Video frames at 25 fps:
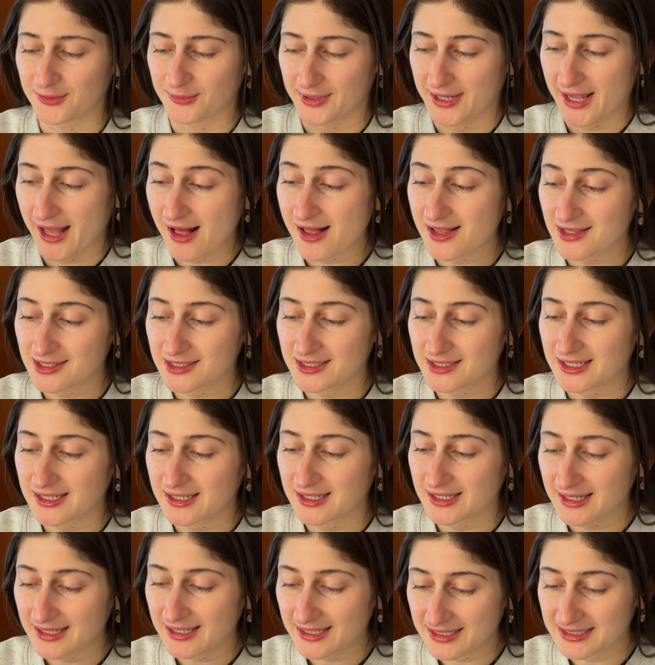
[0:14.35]
reality
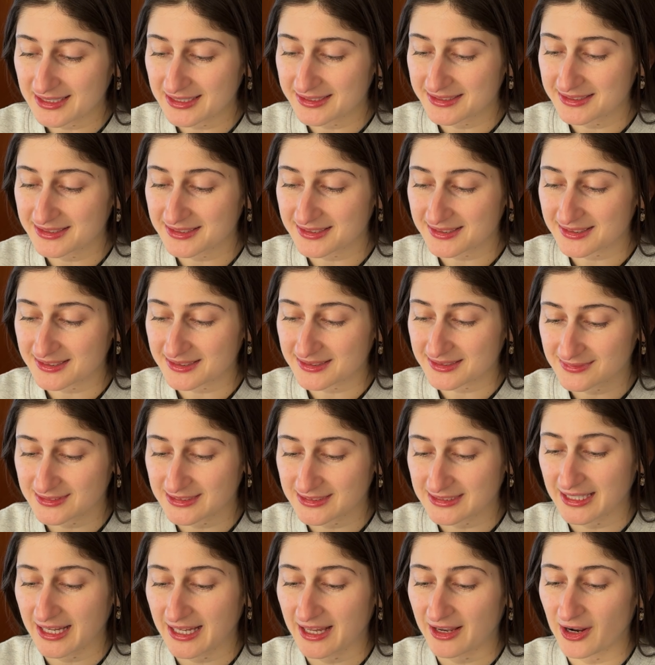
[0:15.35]
is
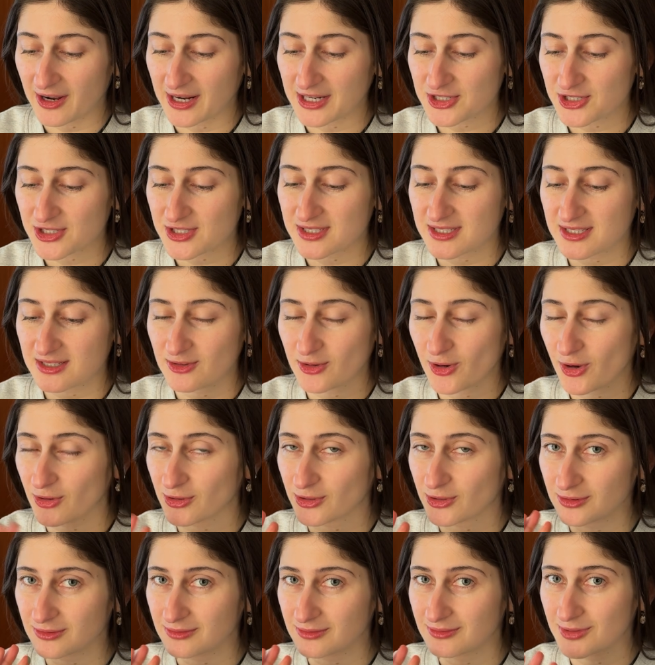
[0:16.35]
that I just did not
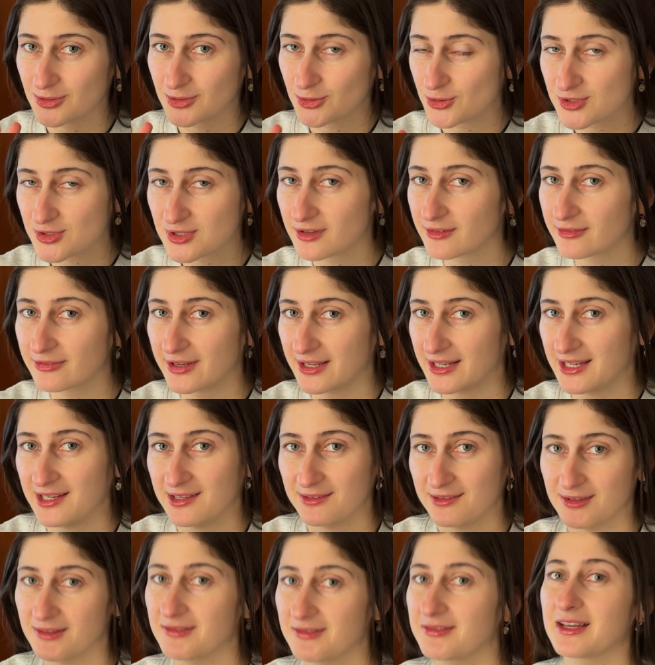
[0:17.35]
use it for any of
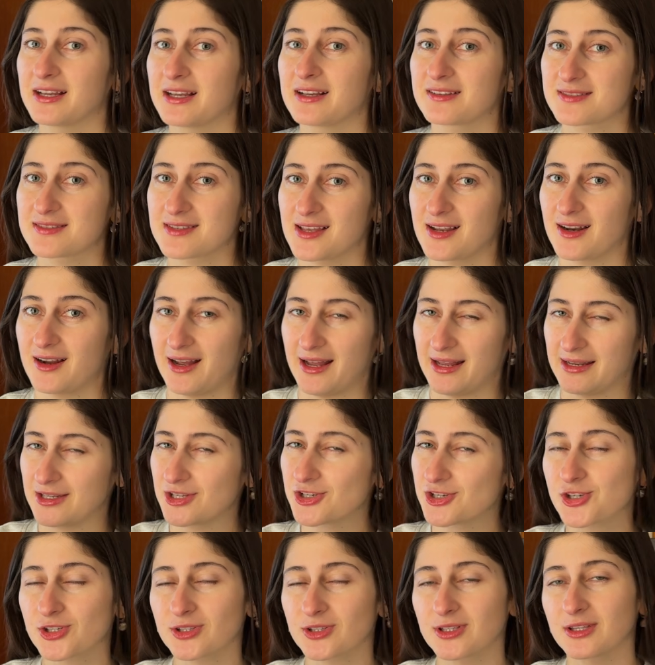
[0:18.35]
the things that I
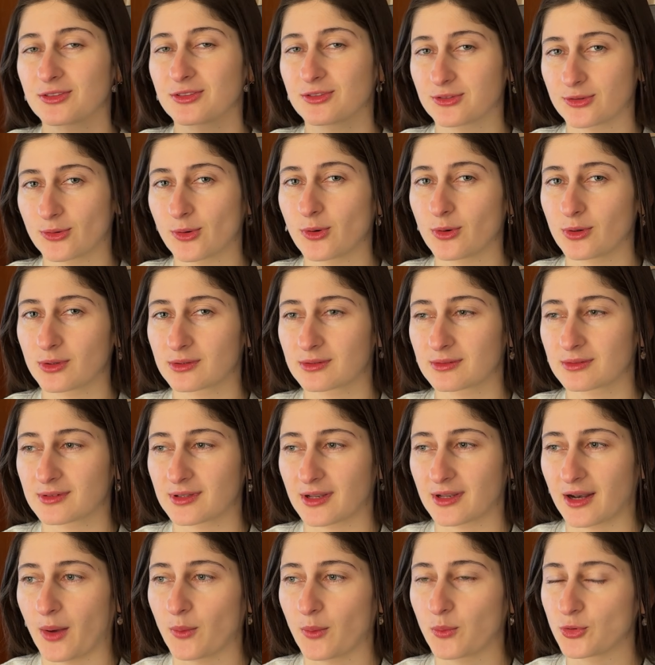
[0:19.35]
initially thought that
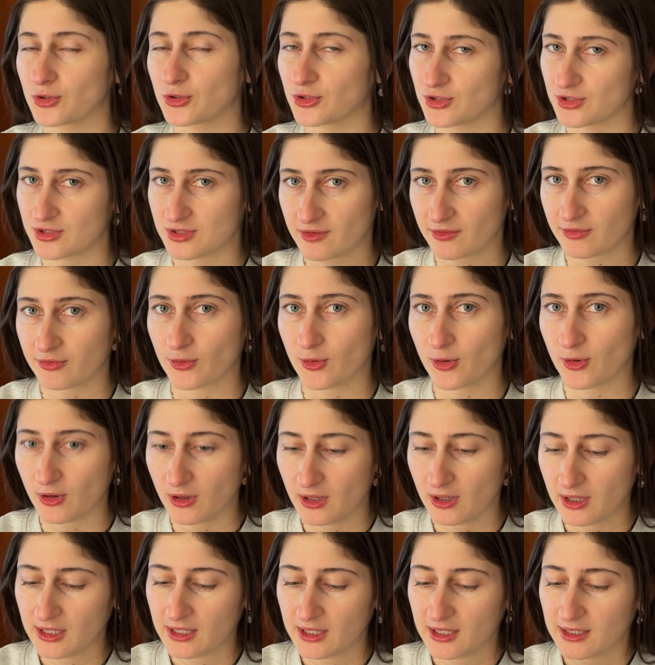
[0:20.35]
I would use it for.
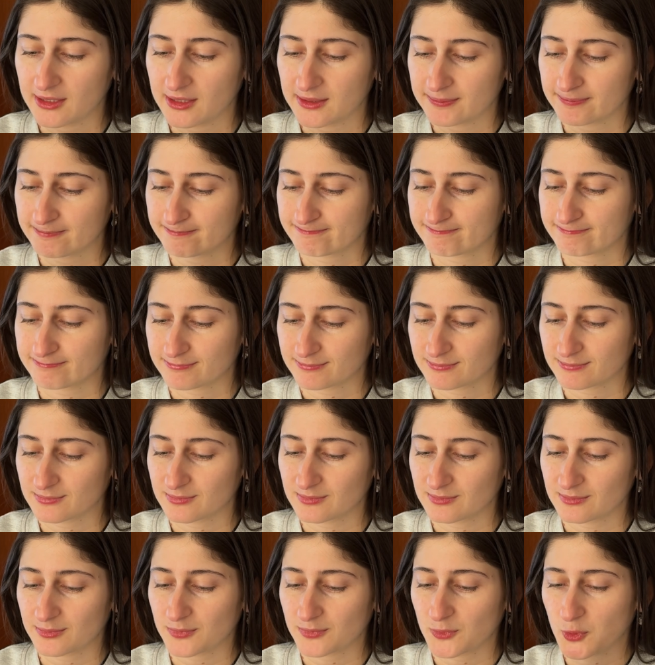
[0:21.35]

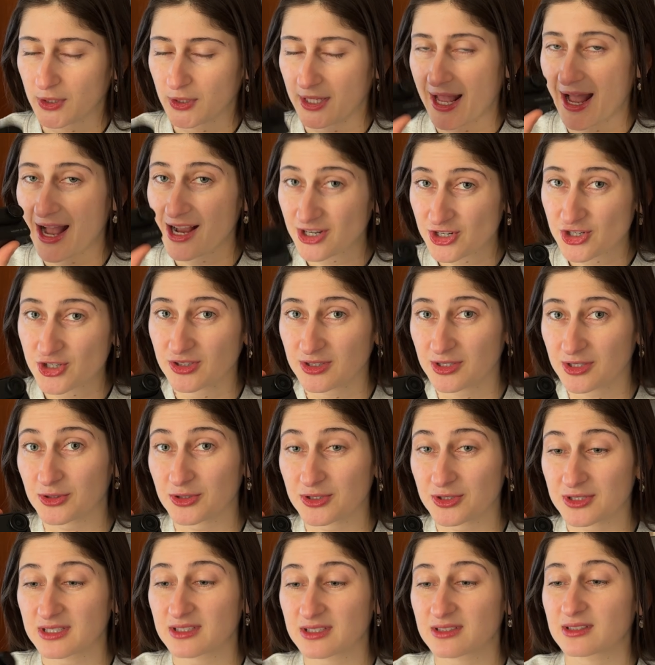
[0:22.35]
What I actually
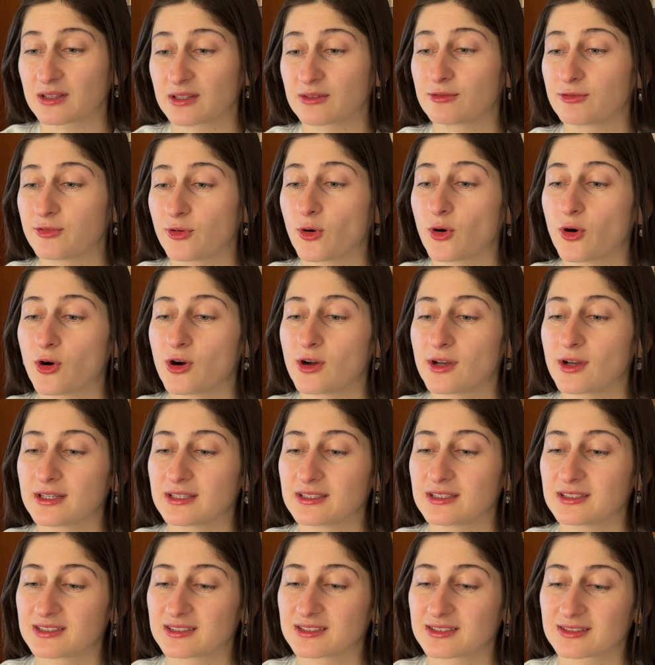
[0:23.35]
use this thing for
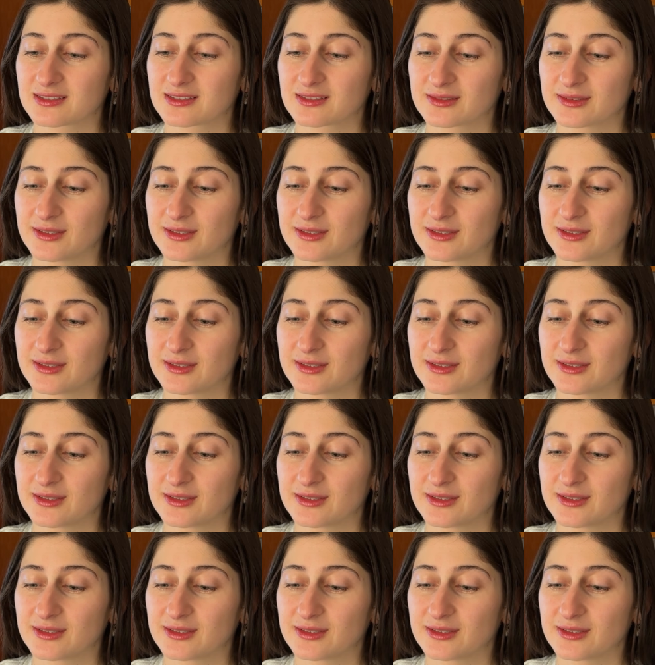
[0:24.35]
is